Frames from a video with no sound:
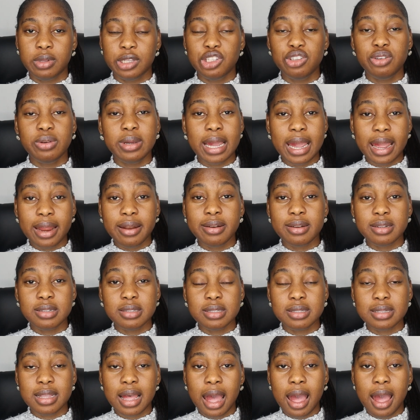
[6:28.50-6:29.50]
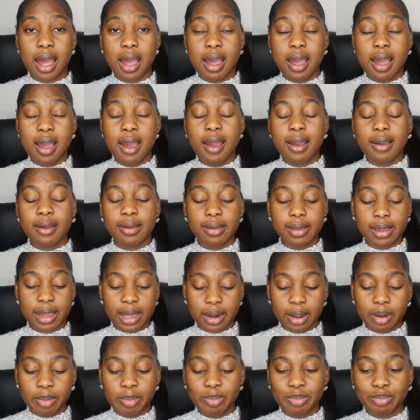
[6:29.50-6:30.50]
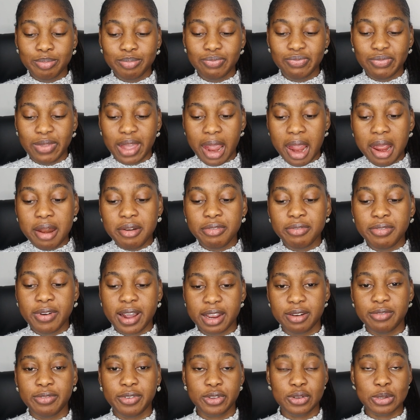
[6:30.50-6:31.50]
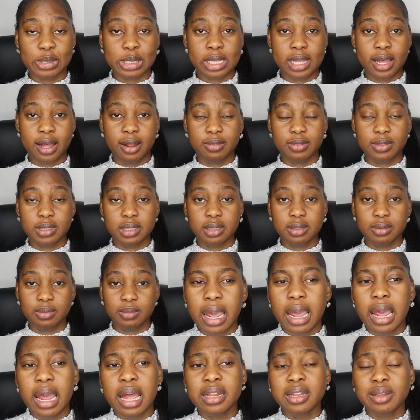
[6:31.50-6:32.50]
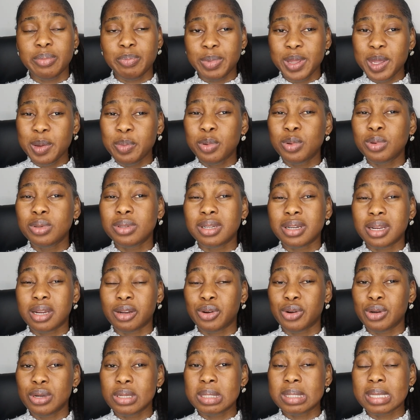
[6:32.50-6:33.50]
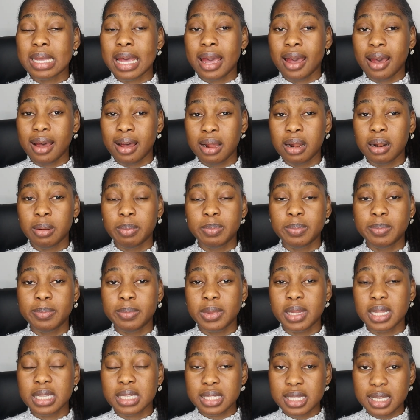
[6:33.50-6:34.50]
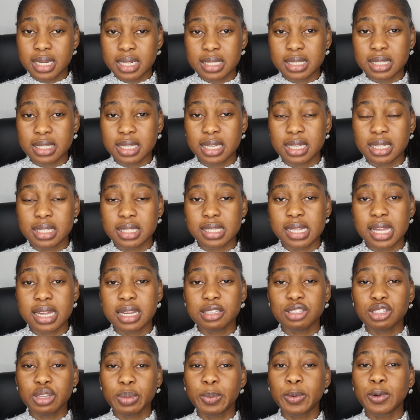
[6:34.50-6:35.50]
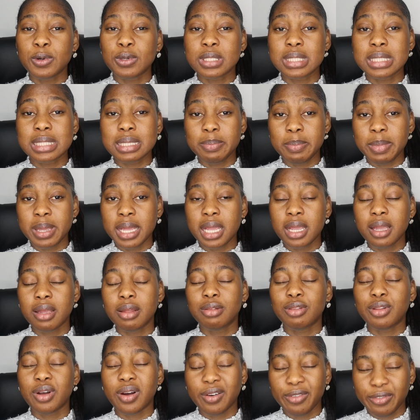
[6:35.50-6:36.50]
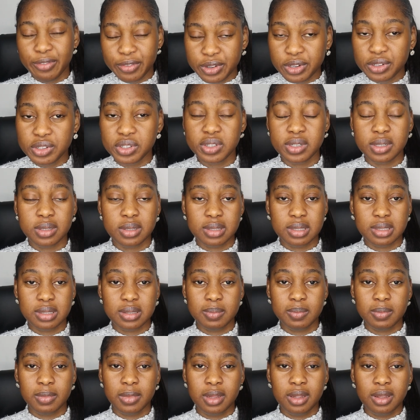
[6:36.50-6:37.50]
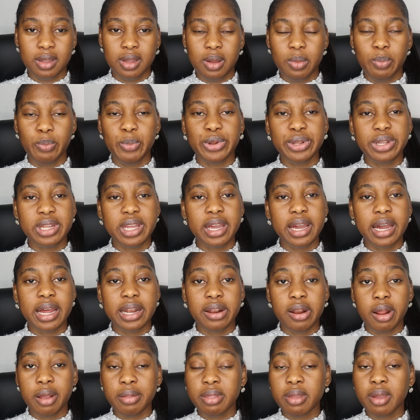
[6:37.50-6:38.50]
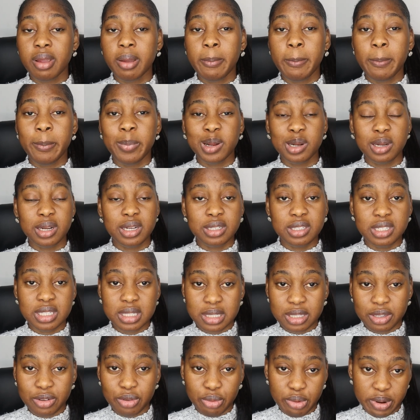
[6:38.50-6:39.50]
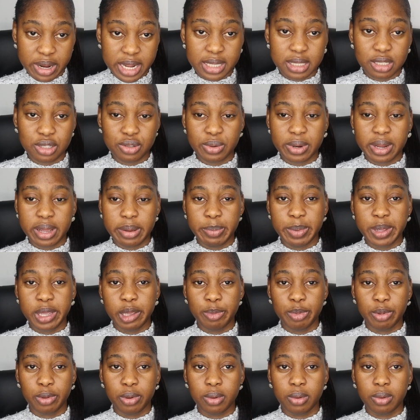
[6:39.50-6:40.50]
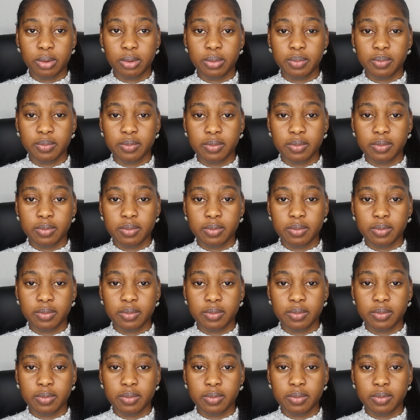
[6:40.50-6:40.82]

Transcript: Ugandans, get up and fight for yourselves and the people that are going to help the citizens are supposed to be the officials but they are nothing but a disgrace to their people